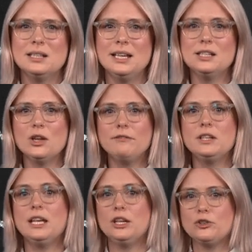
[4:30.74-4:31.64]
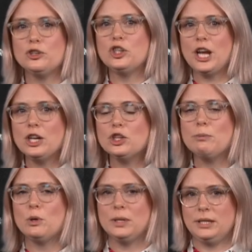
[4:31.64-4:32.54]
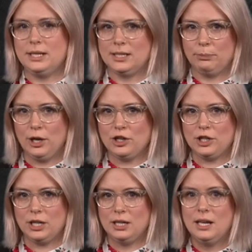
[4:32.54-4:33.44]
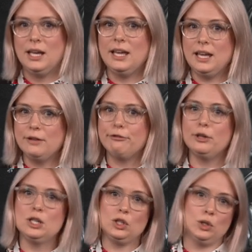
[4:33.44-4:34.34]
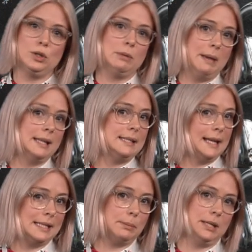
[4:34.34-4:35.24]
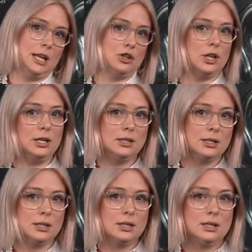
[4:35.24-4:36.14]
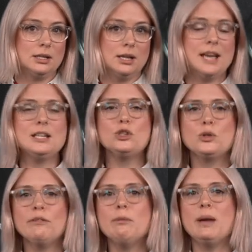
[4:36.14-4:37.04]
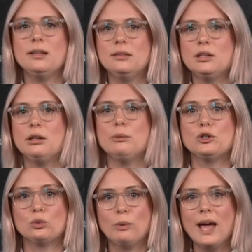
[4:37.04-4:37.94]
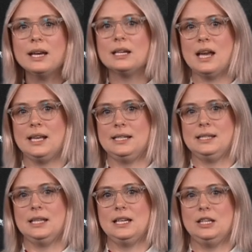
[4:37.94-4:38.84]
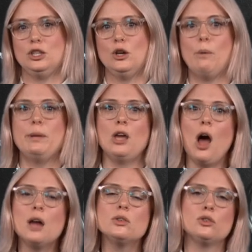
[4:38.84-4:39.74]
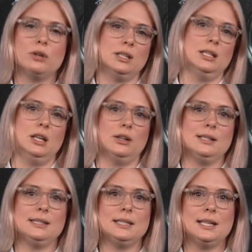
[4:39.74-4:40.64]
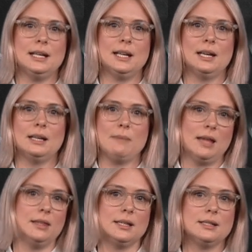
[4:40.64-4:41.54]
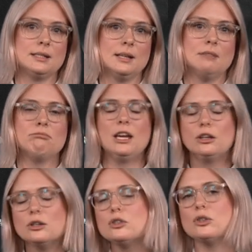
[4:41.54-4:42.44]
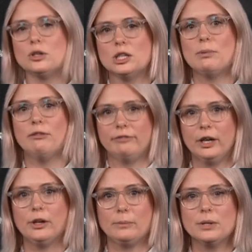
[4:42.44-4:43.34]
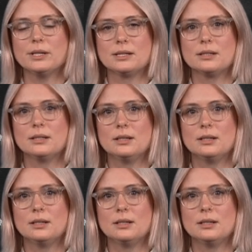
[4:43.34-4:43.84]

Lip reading: It's often interchangeable with the expression inference to the best explanation, and is driven by theory which recognizes the need to go beyond strict adherence to data and methods and concerns about variables.